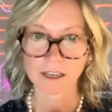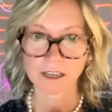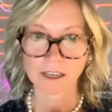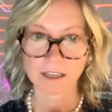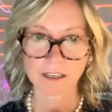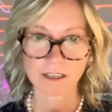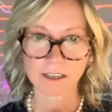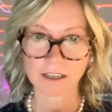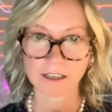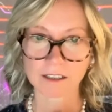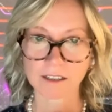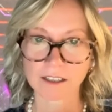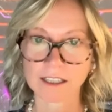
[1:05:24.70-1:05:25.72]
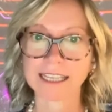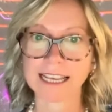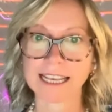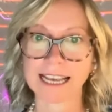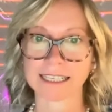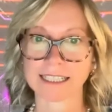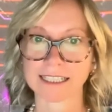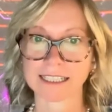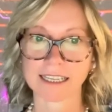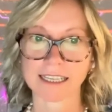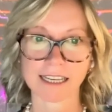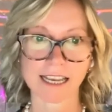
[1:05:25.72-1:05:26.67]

uh, yes.